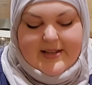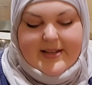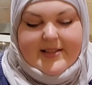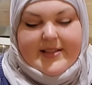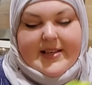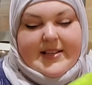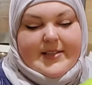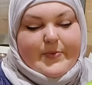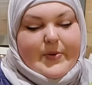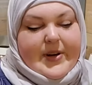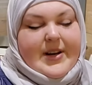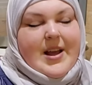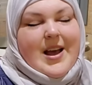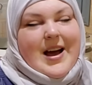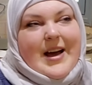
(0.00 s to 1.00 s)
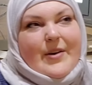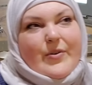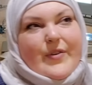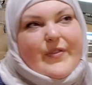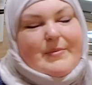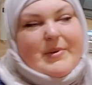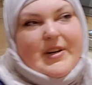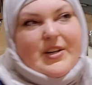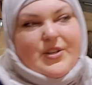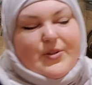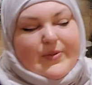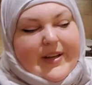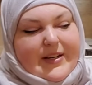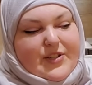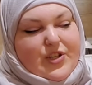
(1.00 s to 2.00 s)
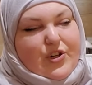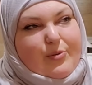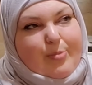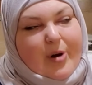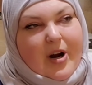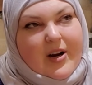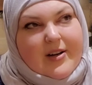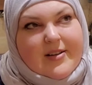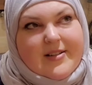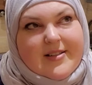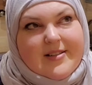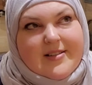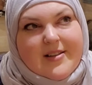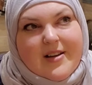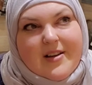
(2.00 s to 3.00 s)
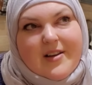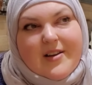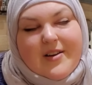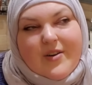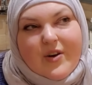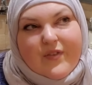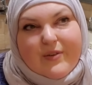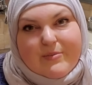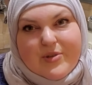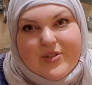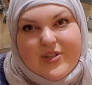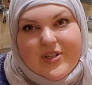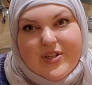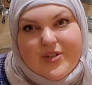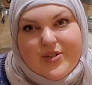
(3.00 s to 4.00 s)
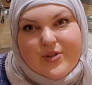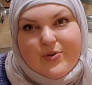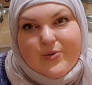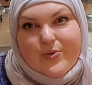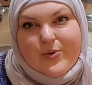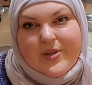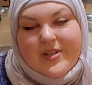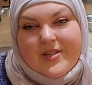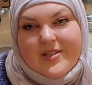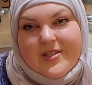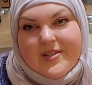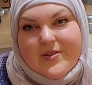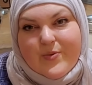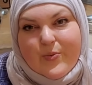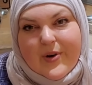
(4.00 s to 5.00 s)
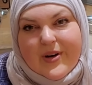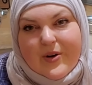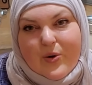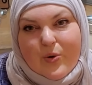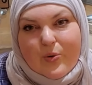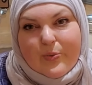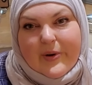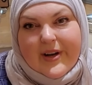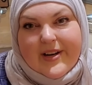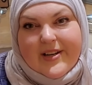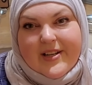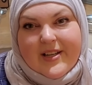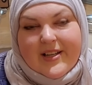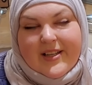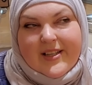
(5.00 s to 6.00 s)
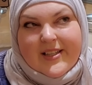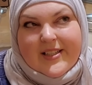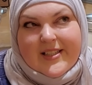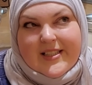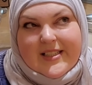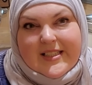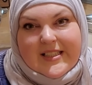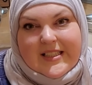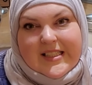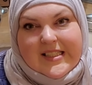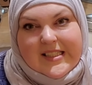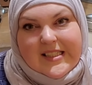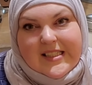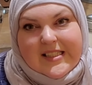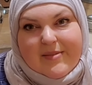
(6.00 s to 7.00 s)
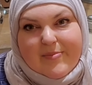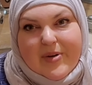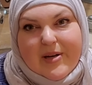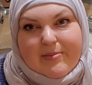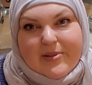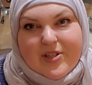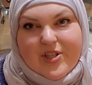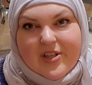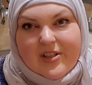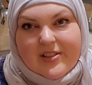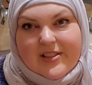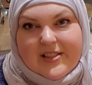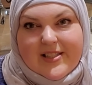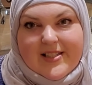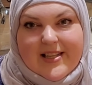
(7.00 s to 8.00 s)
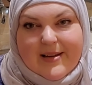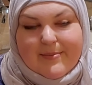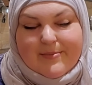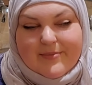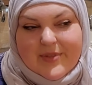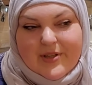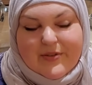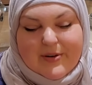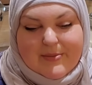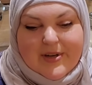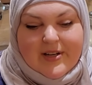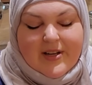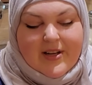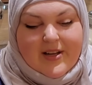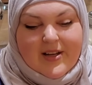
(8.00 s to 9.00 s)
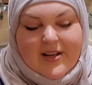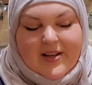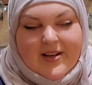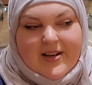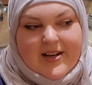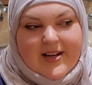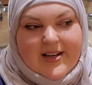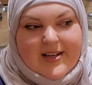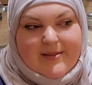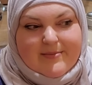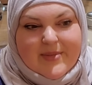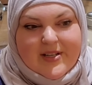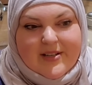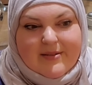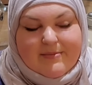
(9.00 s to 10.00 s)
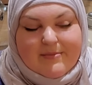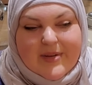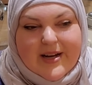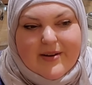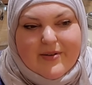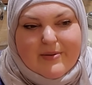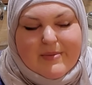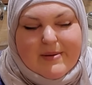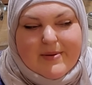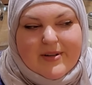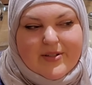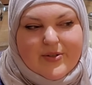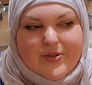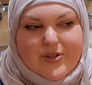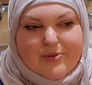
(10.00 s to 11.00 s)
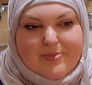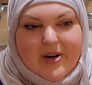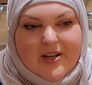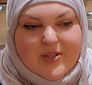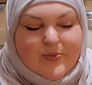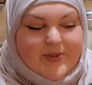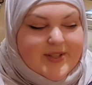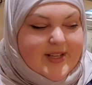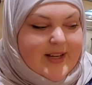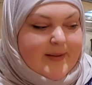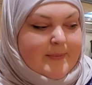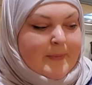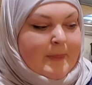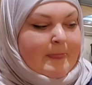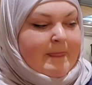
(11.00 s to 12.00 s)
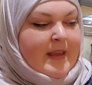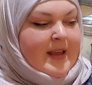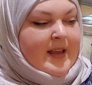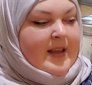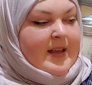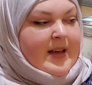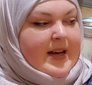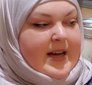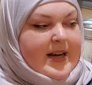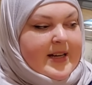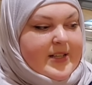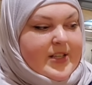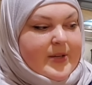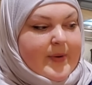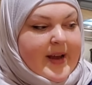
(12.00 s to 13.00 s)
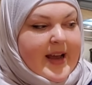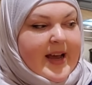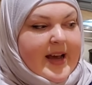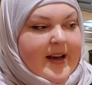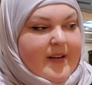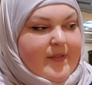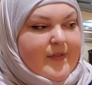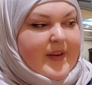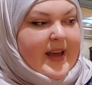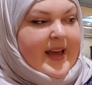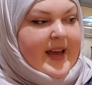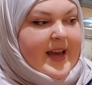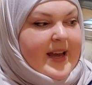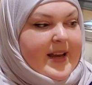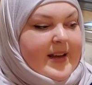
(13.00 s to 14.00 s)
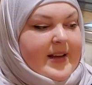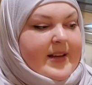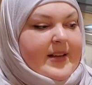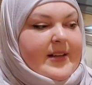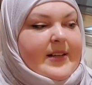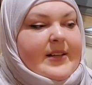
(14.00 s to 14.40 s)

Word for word: And this one, I don't know if I'm gonna do like two parts or if I'm just gonna do one whole one and publish it all at the same, you know what I mean? I don't know, maybe I'll do two parts, we'll see. So I have a